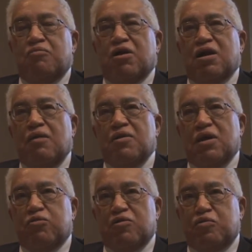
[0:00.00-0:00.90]
but
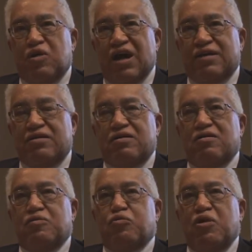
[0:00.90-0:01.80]
coming up with
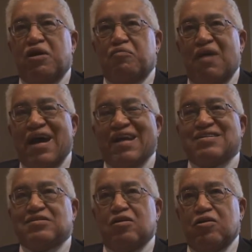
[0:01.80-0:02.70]
practical, pragmatic
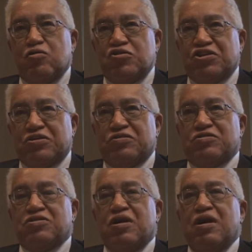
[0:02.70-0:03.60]

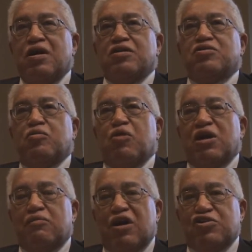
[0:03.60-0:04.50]
solutions to
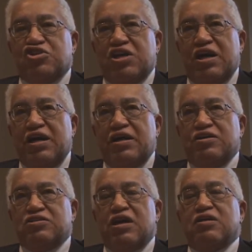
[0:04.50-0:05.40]
bring about
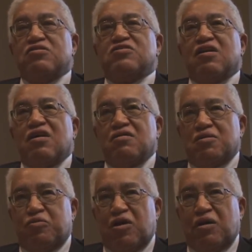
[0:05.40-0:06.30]
change and to solve
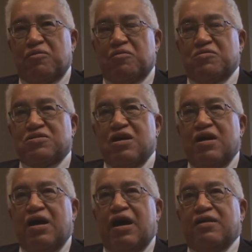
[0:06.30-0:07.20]
the problems.
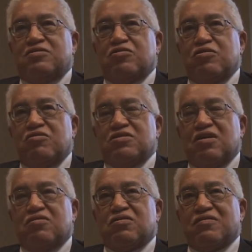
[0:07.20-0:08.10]
And so the
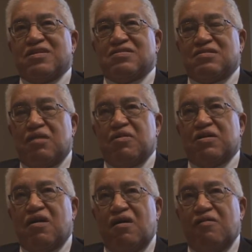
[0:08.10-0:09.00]
result of this
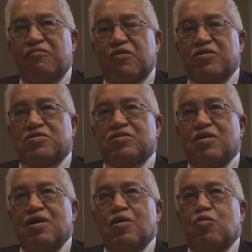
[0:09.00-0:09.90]
summit conference
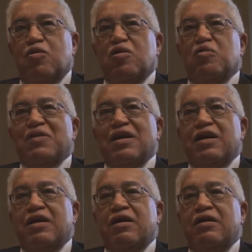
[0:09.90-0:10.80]
will
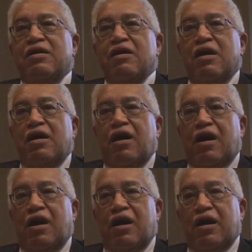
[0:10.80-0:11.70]
be
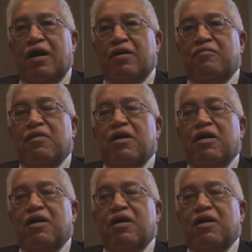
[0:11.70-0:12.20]
uh,